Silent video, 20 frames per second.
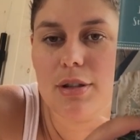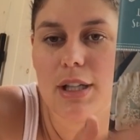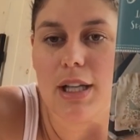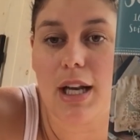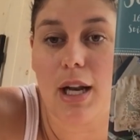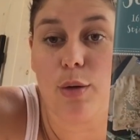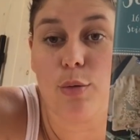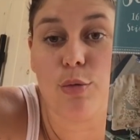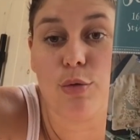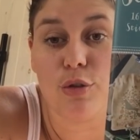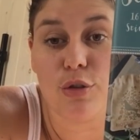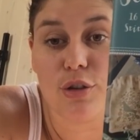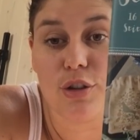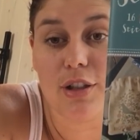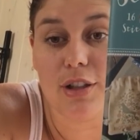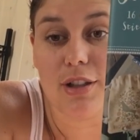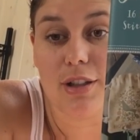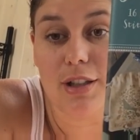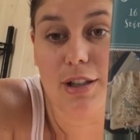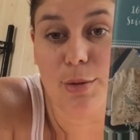And I
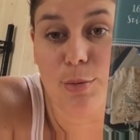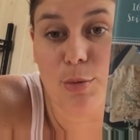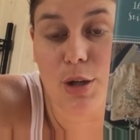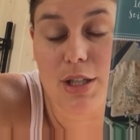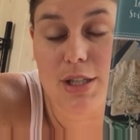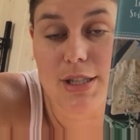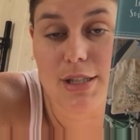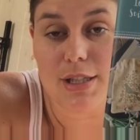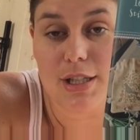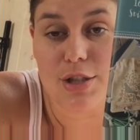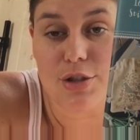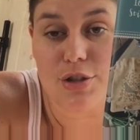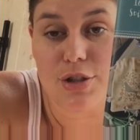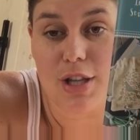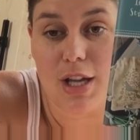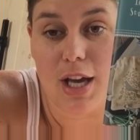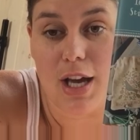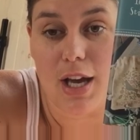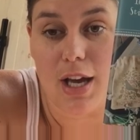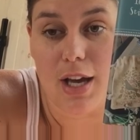really want to stitch
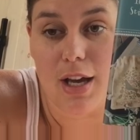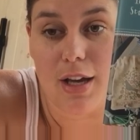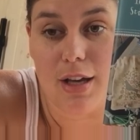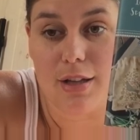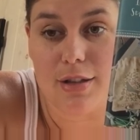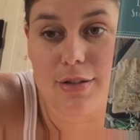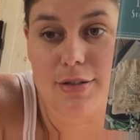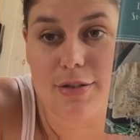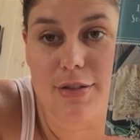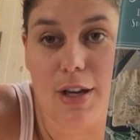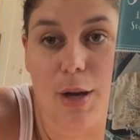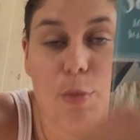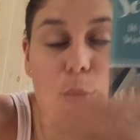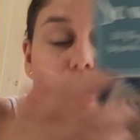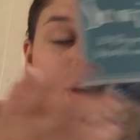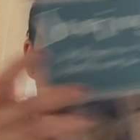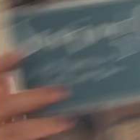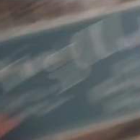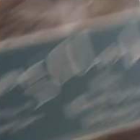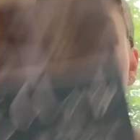that. I
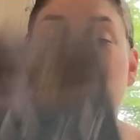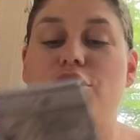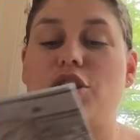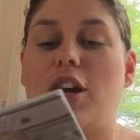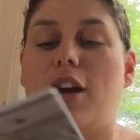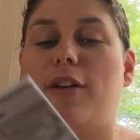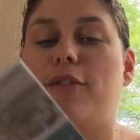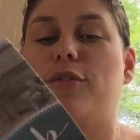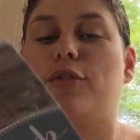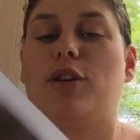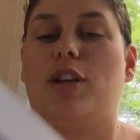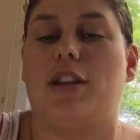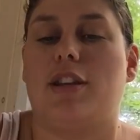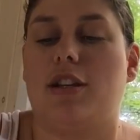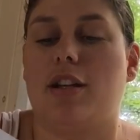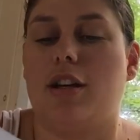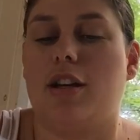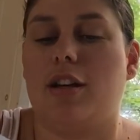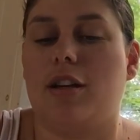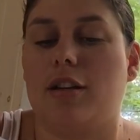want to stitch
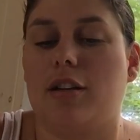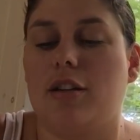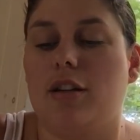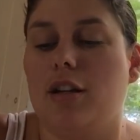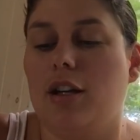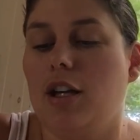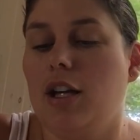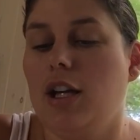everything.